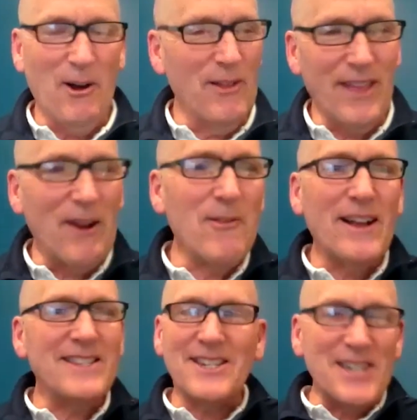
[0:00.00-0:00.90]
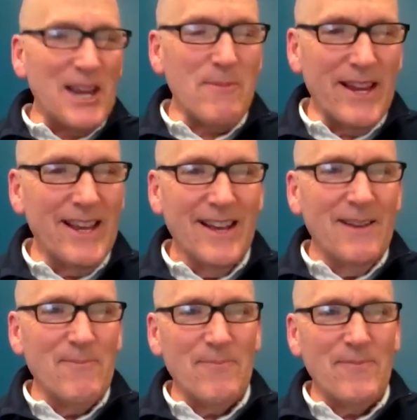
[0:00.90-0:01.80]
They don't like to see me.
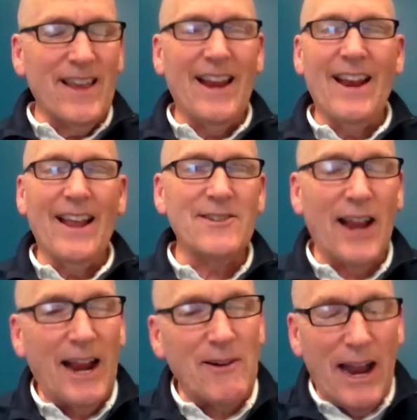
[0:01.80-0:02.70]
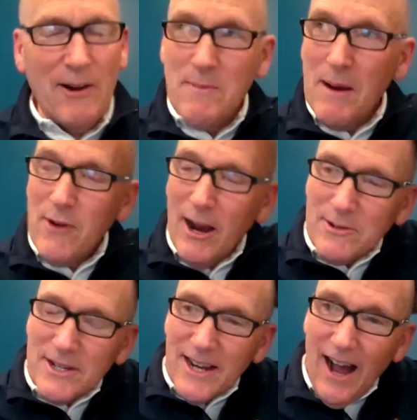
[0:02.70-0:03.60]
And it's like I remember I
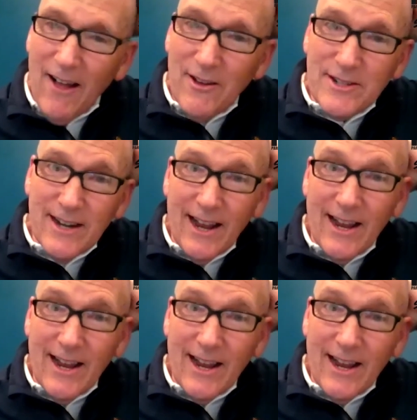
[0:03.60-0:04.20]
was in college and